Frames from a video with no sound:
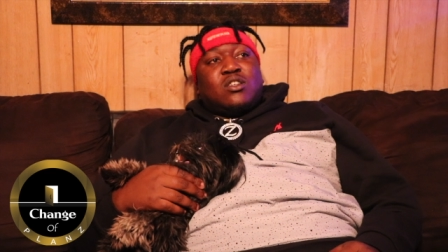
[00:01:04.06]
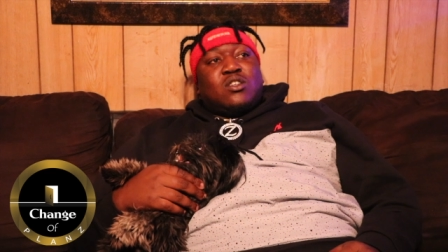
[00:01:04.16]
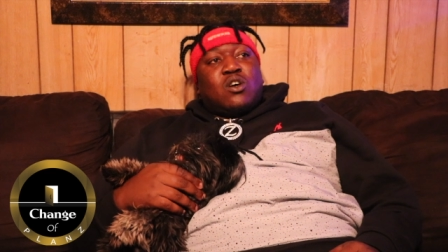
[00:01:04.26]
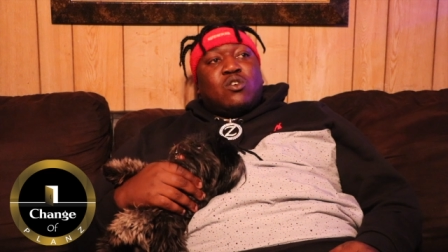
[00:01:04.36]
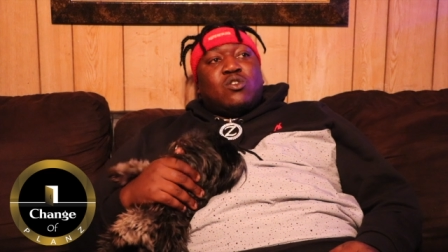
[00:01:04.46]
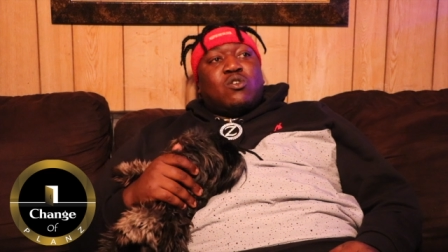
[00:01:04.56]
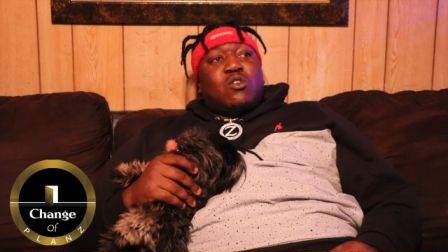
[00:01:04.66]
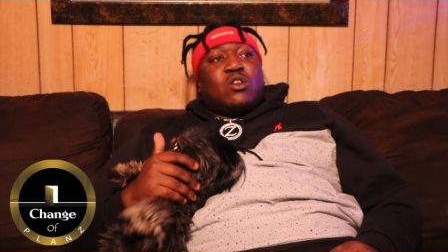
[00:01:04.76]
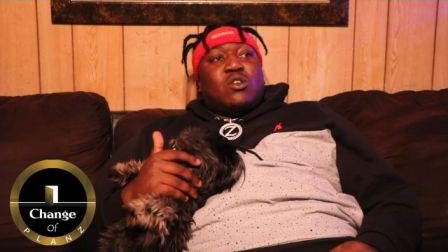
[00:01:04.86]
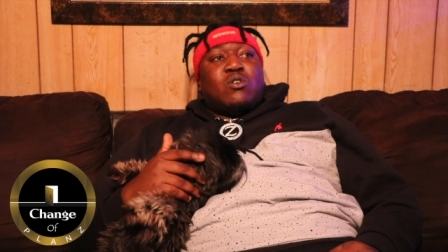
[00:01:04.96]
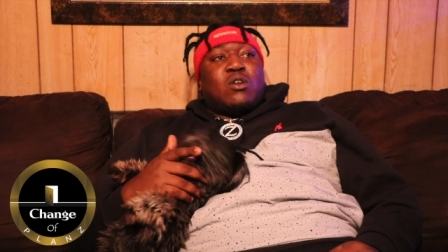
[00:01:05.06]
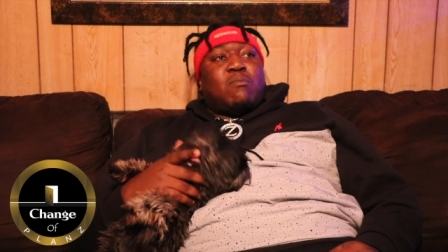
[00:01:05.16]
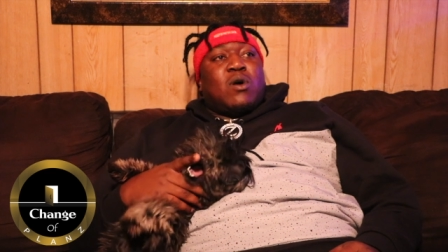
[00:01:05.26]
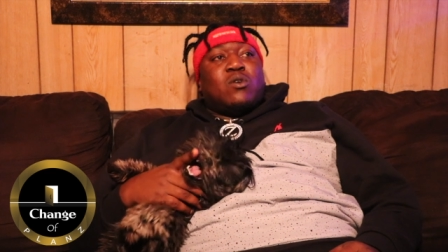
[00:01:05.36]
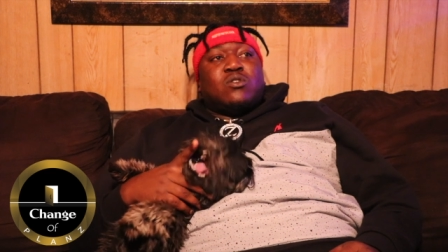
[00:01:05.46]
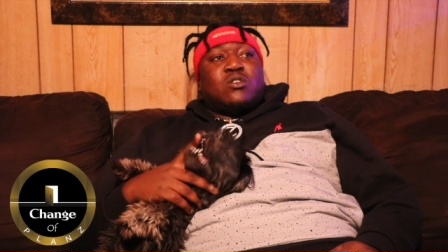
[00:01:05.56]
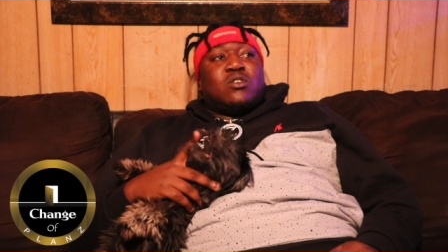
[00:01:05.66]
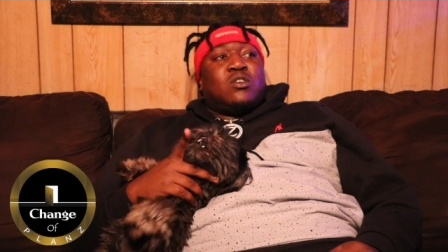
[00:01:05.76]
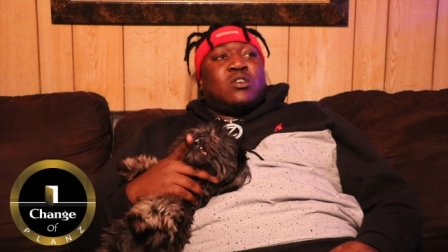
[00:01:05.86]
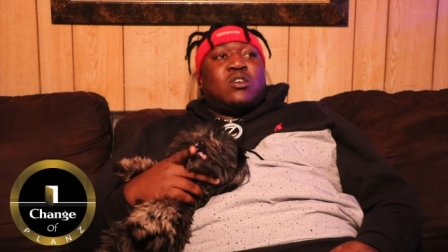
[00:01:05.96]
you know, doing doing the most
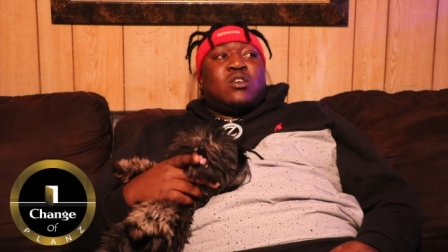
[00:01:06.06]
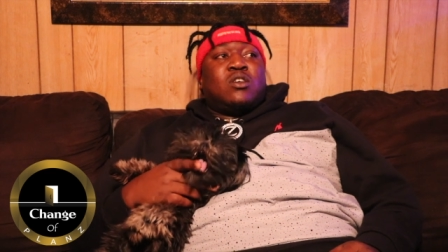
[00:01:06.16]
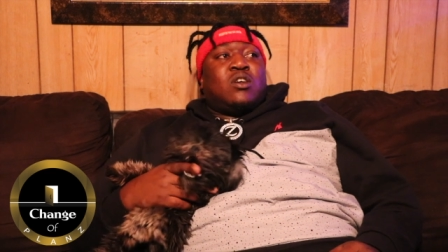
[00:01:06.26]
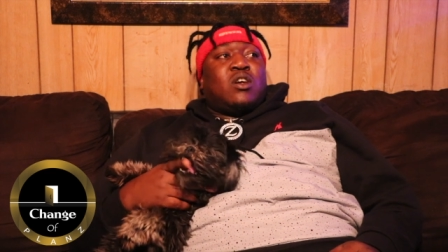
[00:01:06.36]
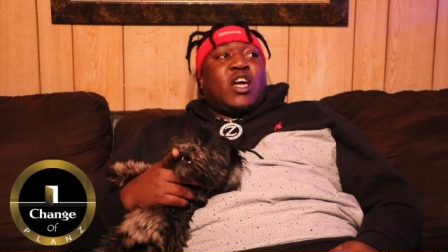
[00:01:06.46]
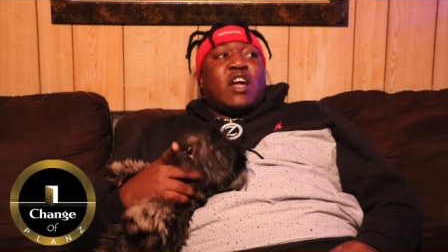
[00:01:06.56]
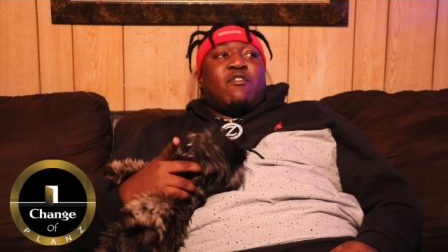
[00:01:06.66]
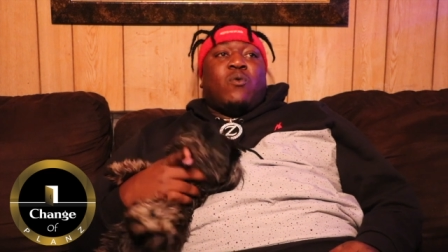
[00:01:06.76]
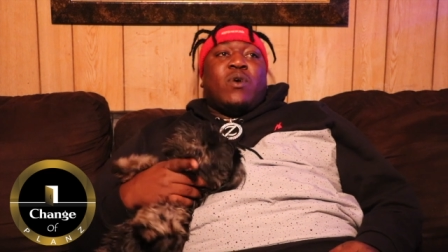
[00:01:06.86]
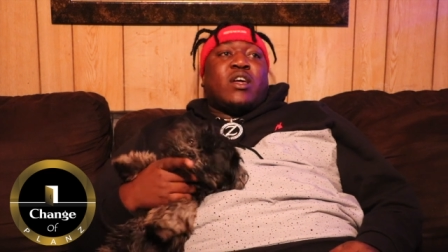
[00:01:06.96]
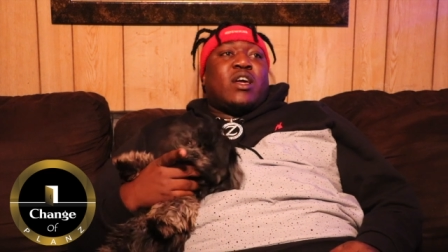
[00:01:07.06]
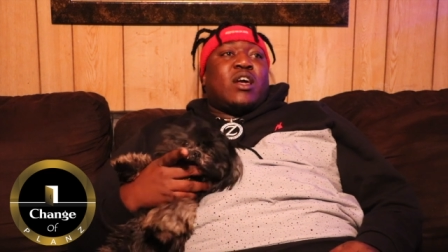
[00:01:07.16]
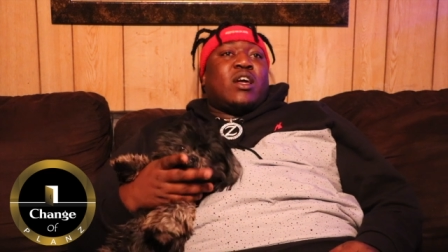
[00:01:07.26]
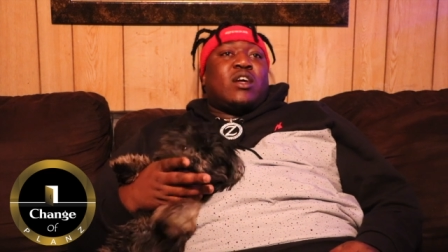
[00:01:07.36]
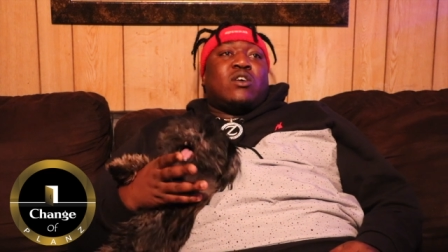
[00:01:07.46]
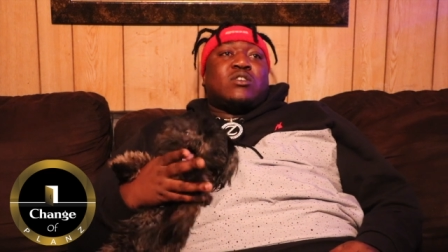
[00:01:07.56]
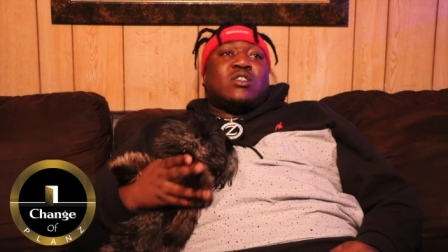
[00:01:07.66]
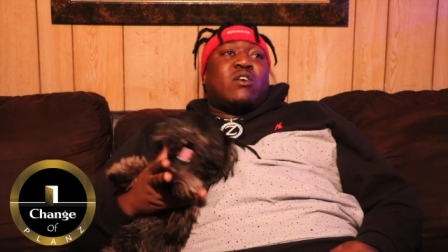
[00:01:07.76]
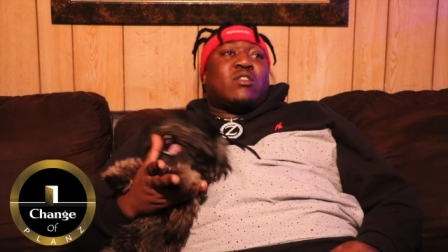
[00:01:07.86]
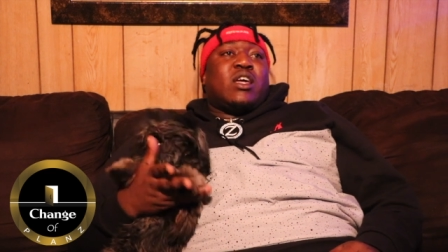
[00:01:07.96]
every weekend. You know,
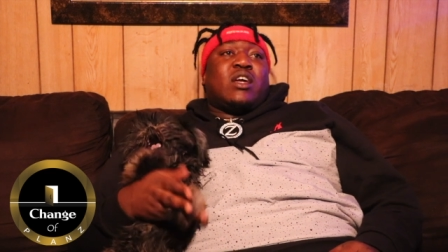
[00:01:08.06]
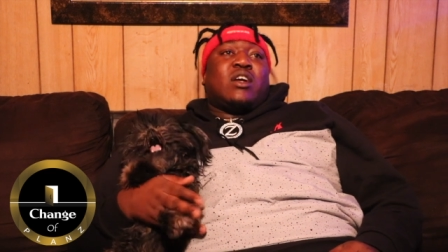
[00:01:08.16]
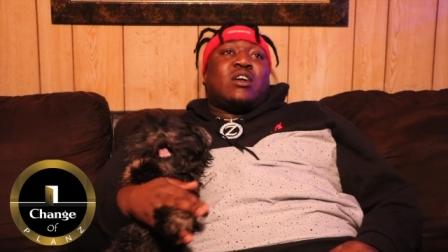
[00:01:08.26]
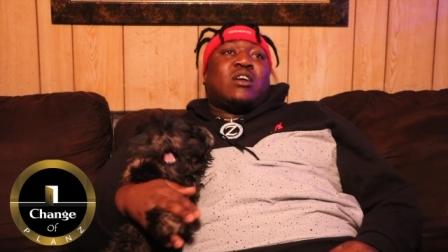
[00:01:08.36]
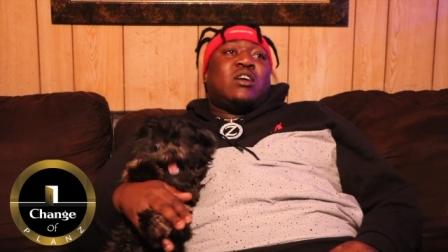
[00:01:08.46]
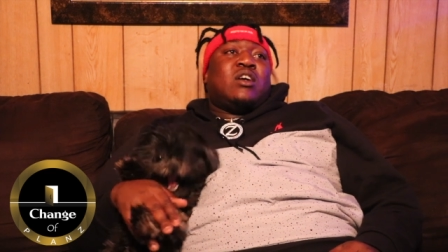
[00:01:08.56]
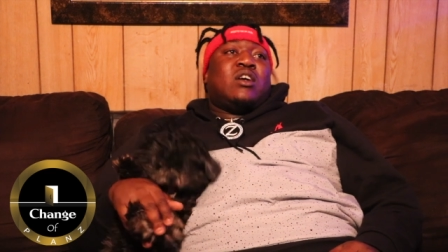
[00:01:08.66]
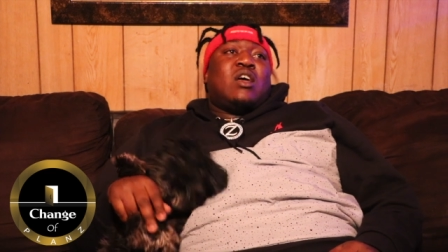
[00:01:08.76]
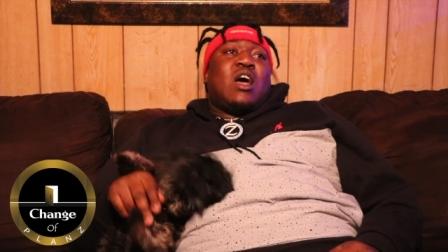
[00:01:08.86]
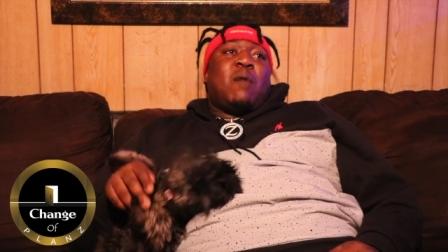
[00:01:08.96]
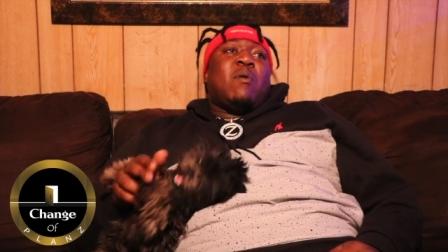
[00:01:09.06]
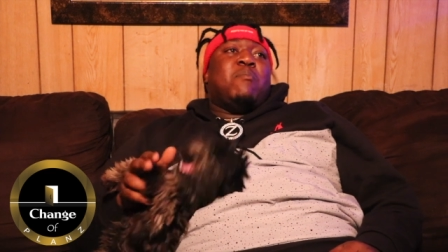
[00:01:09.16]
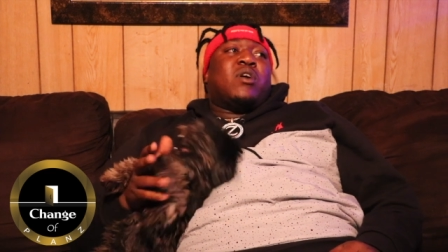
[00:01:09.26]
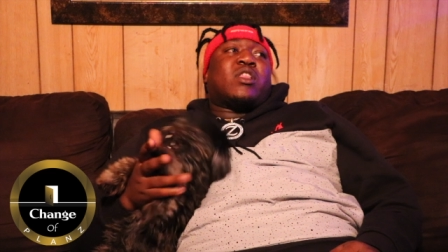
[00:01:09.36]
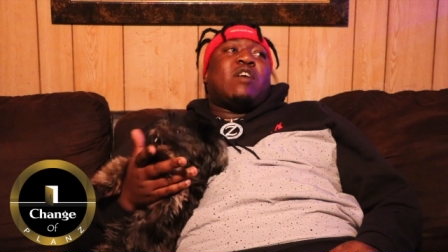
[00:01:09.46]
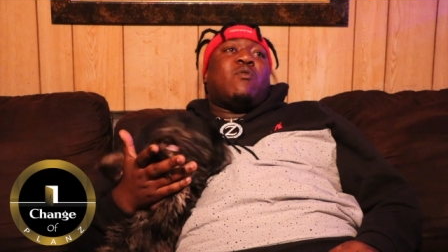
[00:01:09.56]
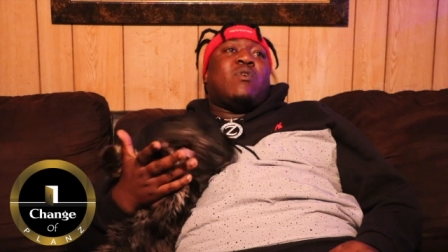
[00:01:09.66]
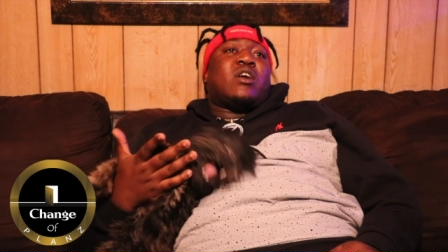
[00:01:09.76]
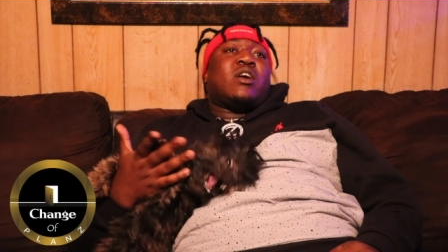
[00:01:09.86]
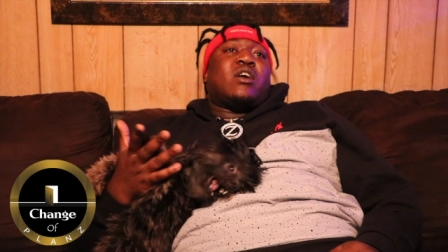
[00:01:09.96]
so I don't think I've been booked every
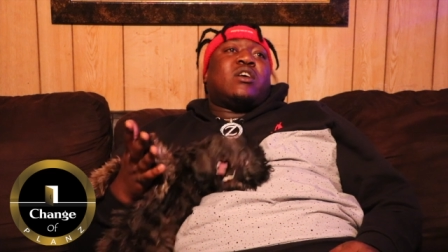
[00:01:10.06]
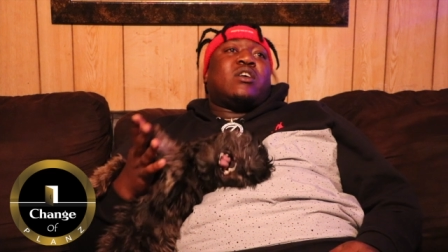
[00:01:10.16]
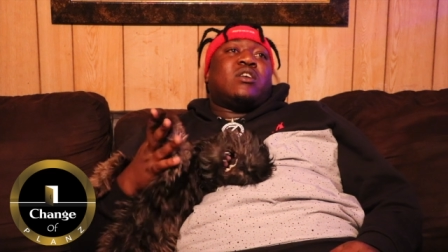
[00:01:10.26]
weekend